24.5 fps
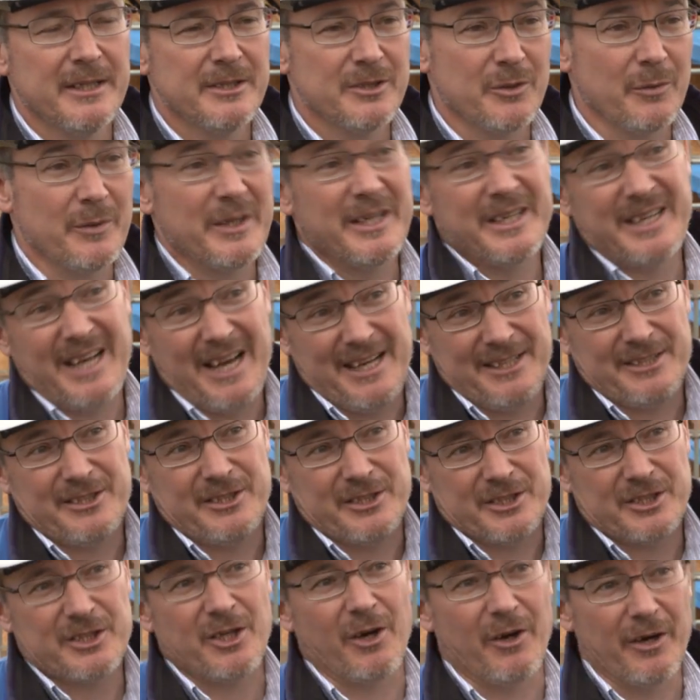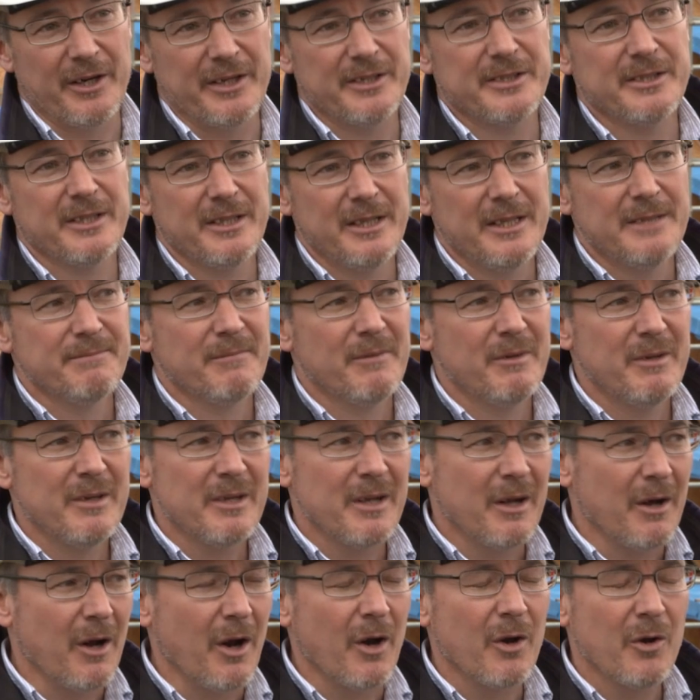So when you get to site,
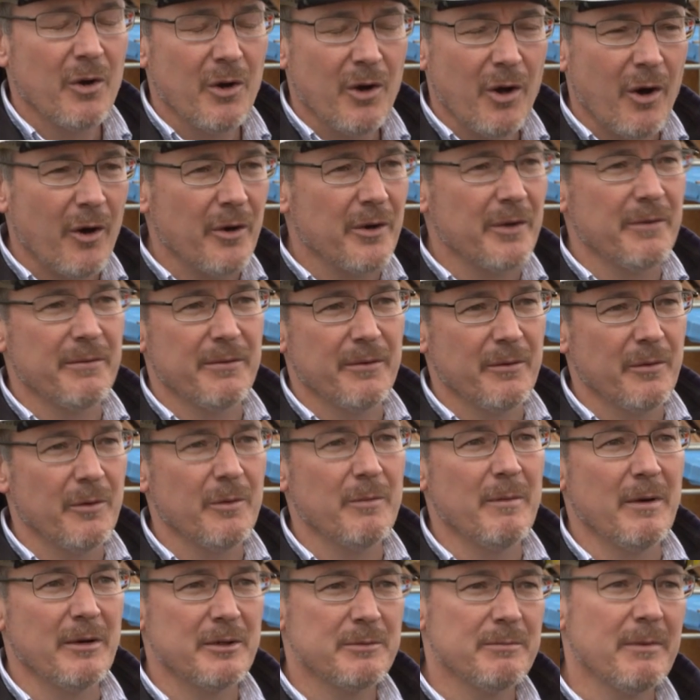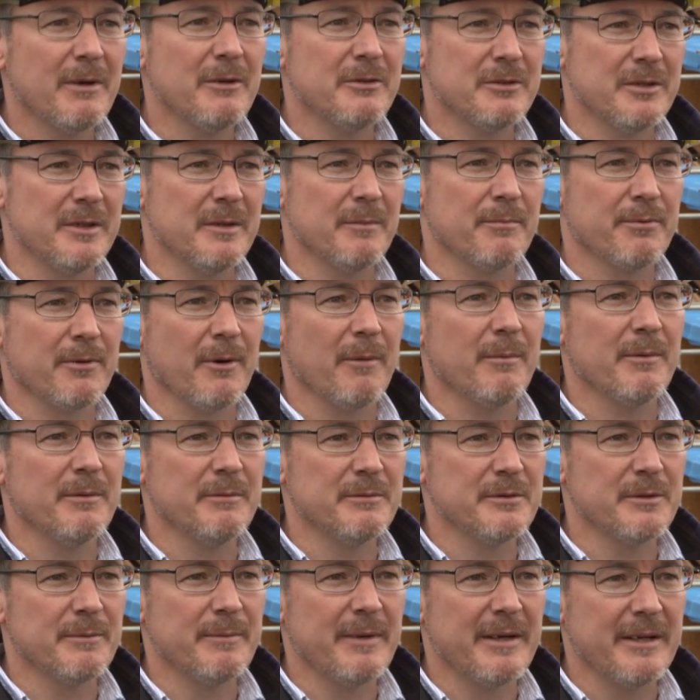a lot of most of the
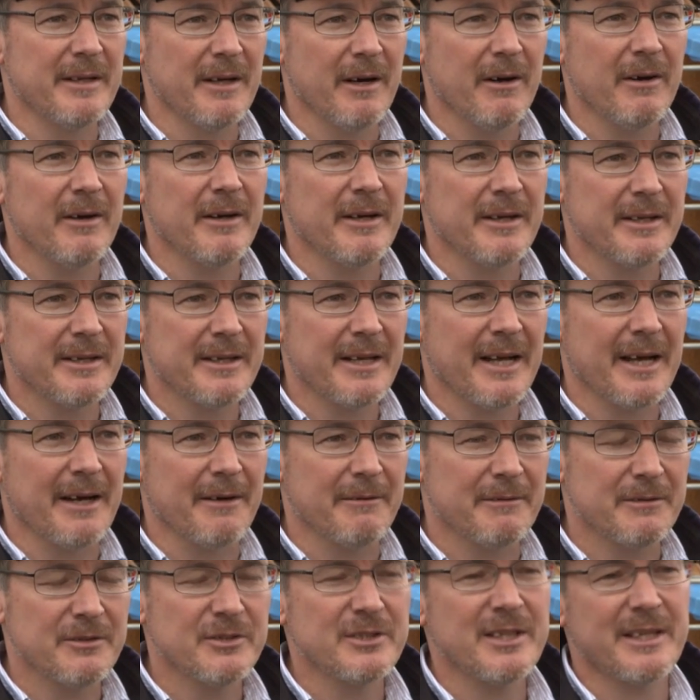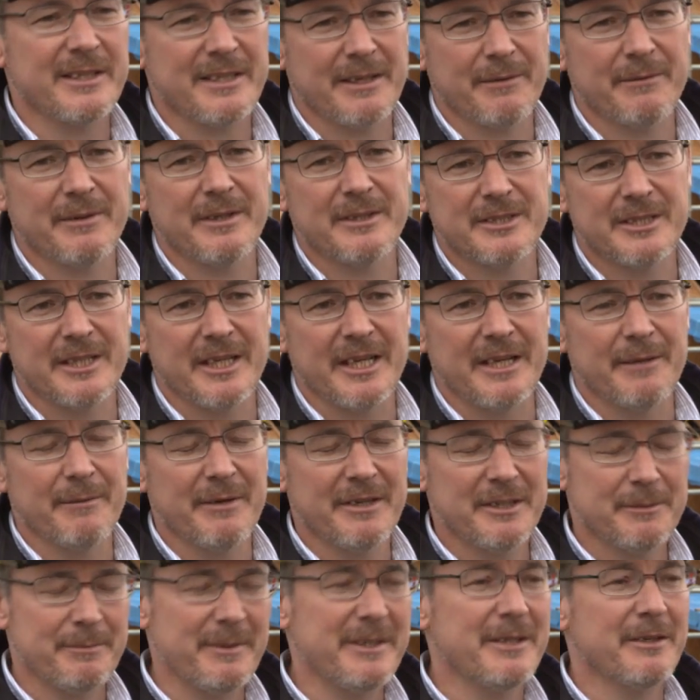problems have been ironed out. We sat down with a team
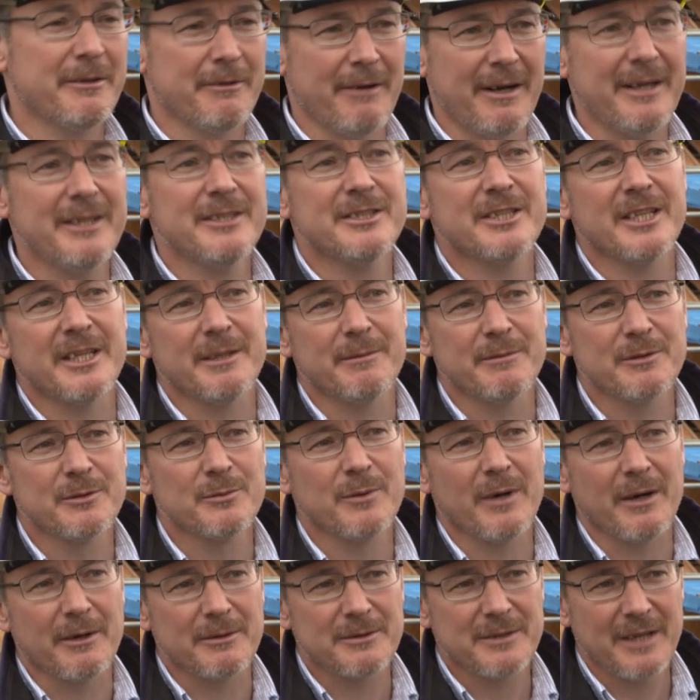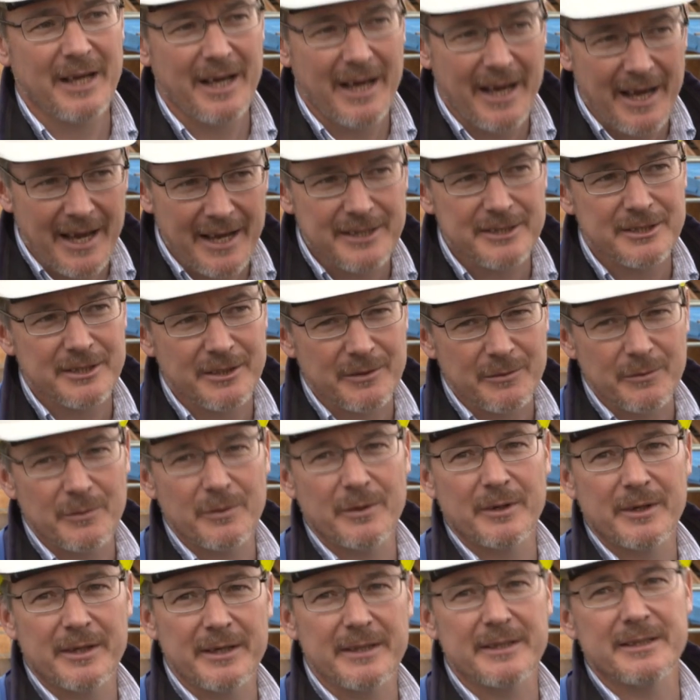and it's been a great team as well. Excellent
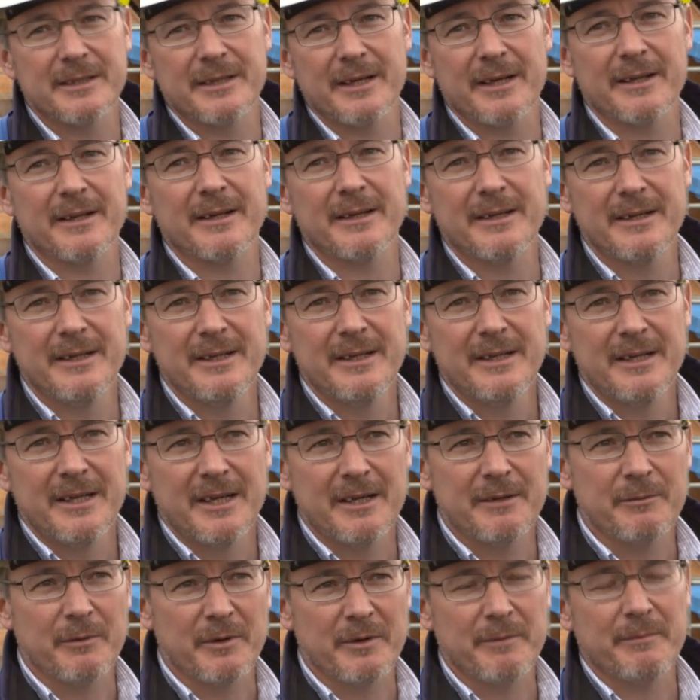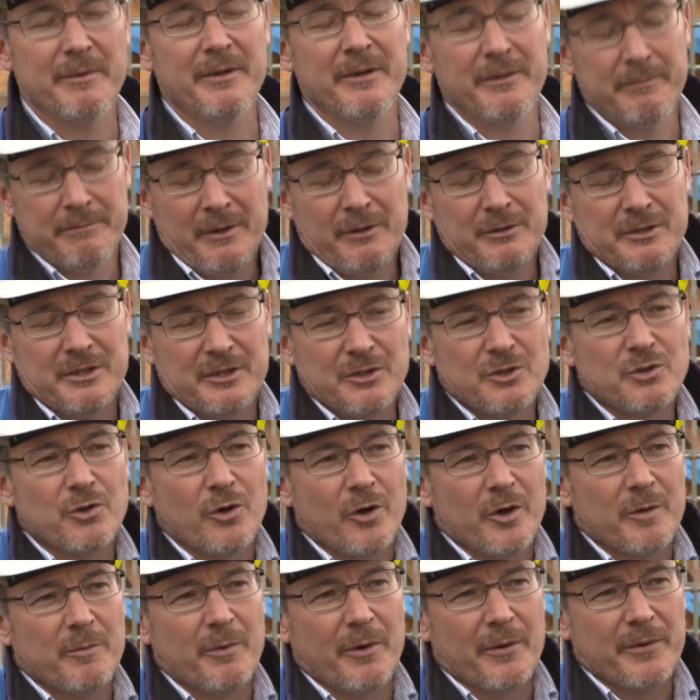working together. One of the most
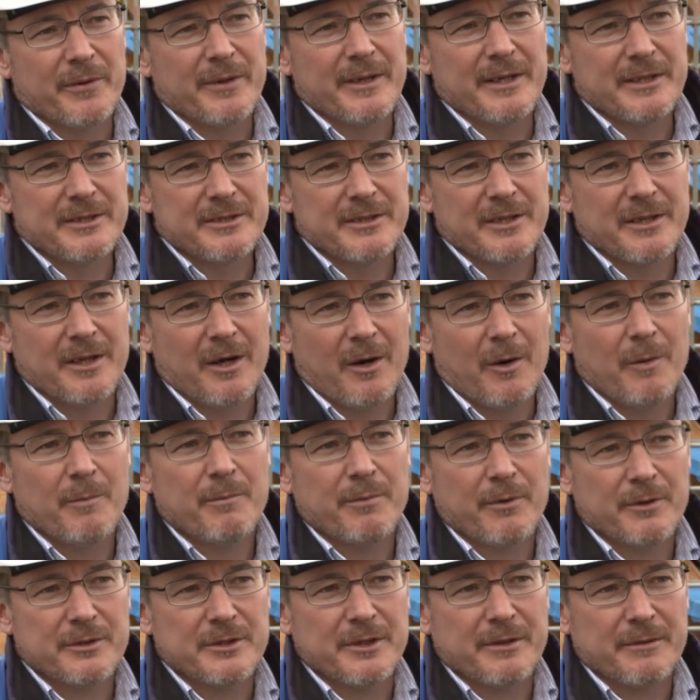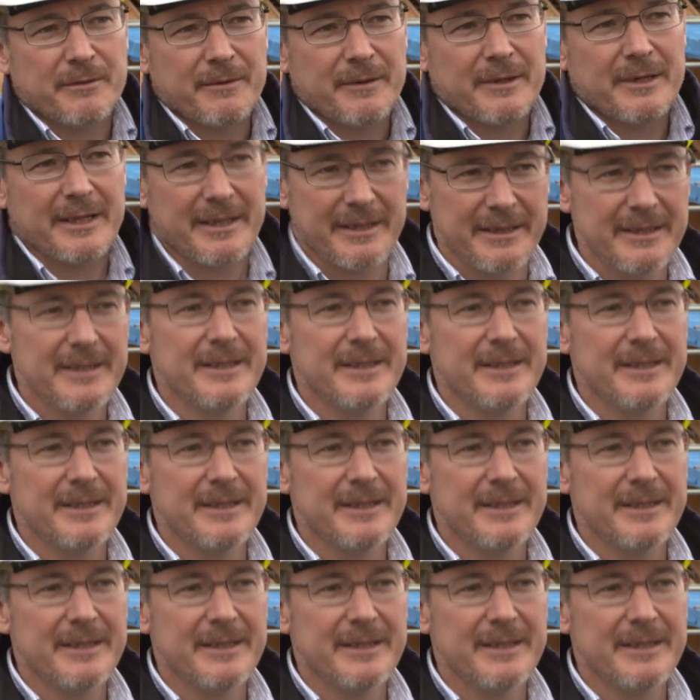enjoyable things of the whole project really.